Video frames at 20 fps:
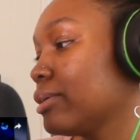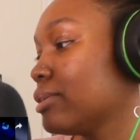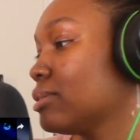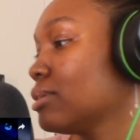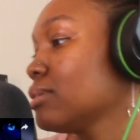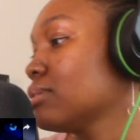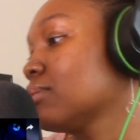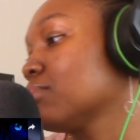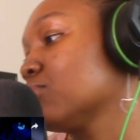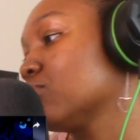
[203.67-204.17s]

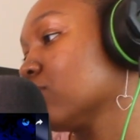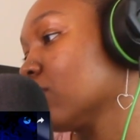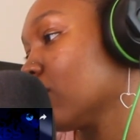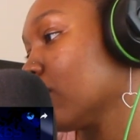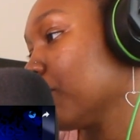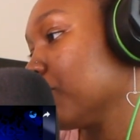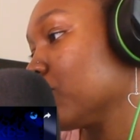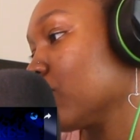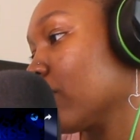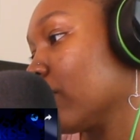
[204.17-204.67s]
Is this some
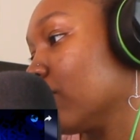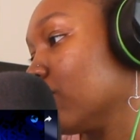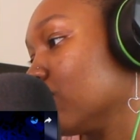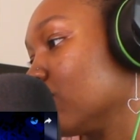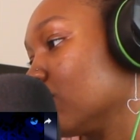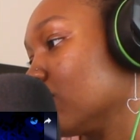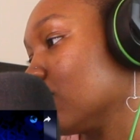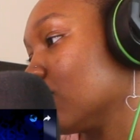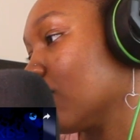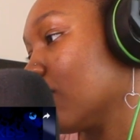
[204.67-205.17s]

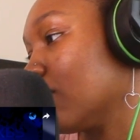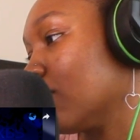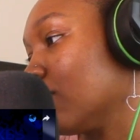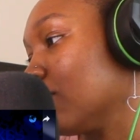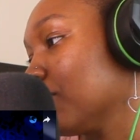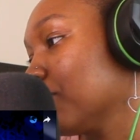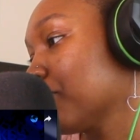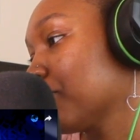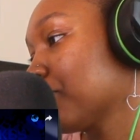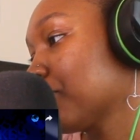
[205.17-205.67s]
subtitles?
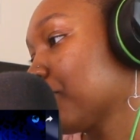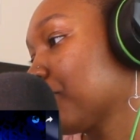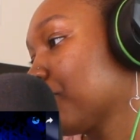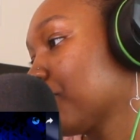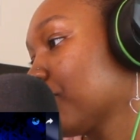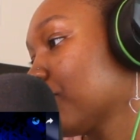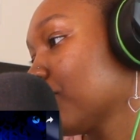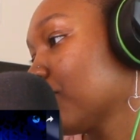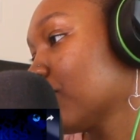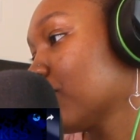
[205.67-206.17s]
Like,
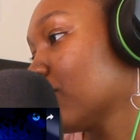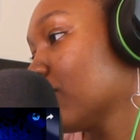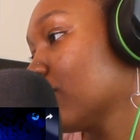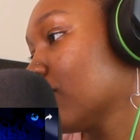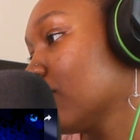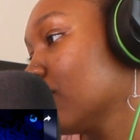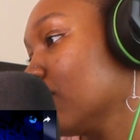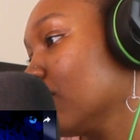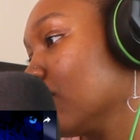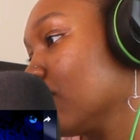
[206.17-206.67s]

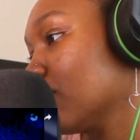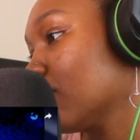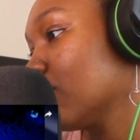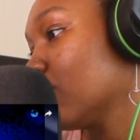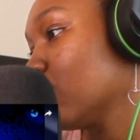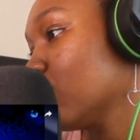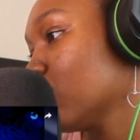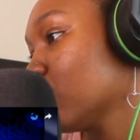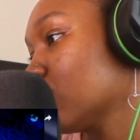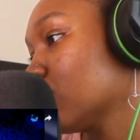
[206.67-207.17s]
it
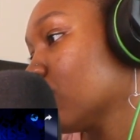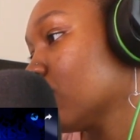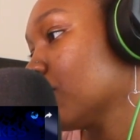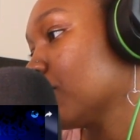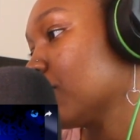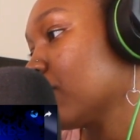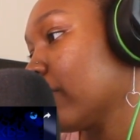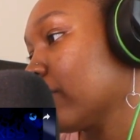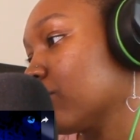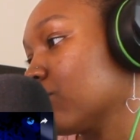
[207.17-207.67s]
ain't no
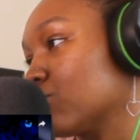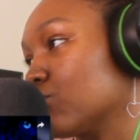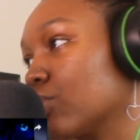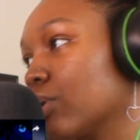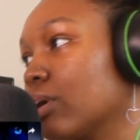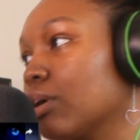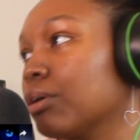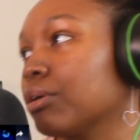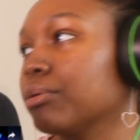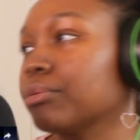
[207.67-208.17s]
subtitles,
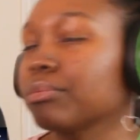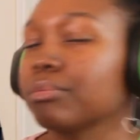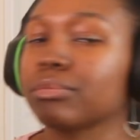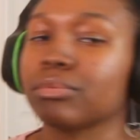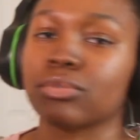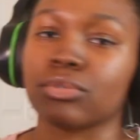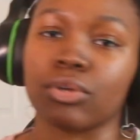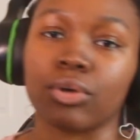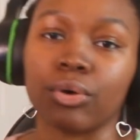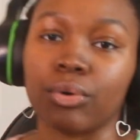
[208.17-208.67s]
y'all.
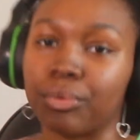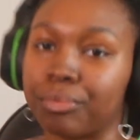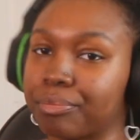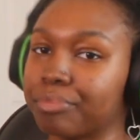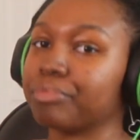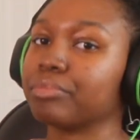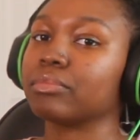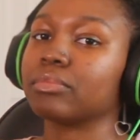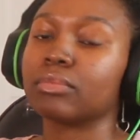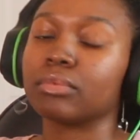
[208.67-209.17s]
So,